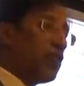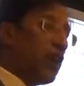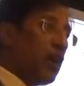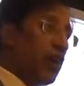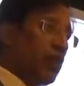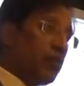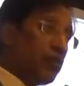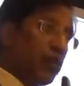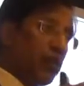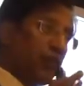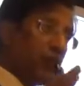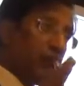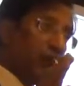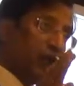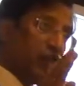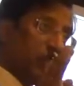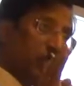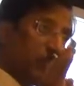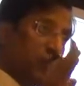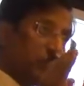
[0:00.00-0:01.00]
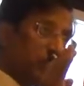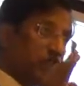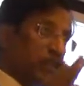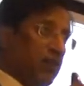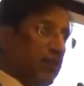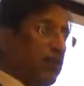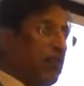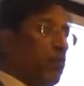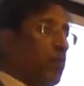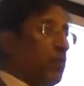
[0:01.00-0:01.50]
how in the rules they
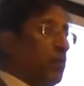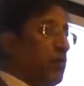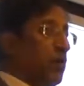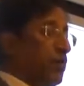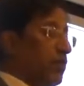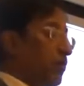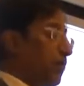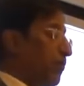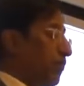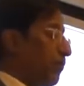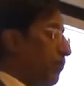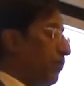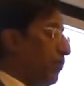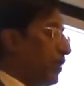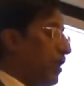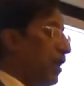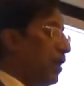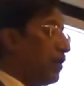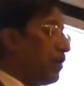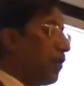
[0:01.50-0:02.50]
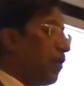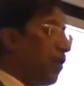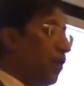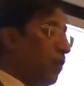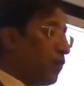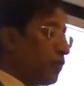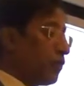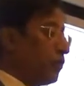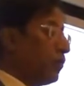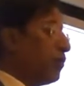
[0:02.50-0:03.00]
have gone, and in the
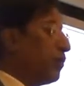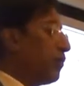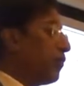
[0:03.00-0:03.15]
law.